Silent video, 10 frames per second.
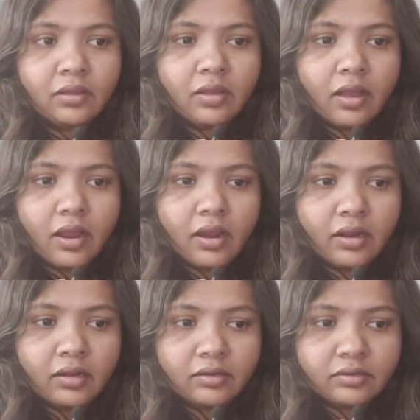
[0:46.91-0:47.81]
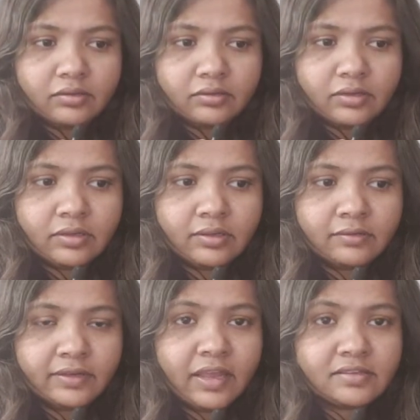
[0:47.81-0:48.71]
And
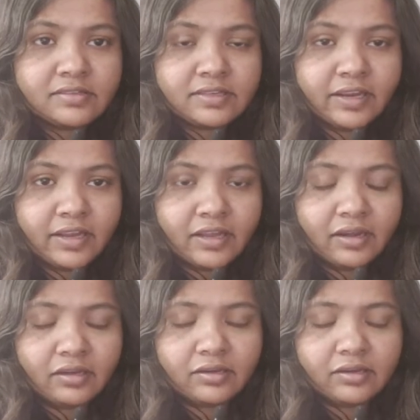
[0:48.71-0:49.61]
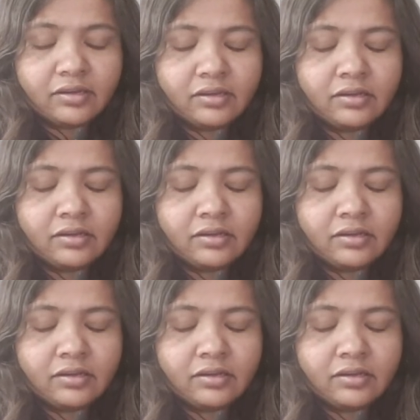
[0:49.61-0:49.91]
yeah, stay connected.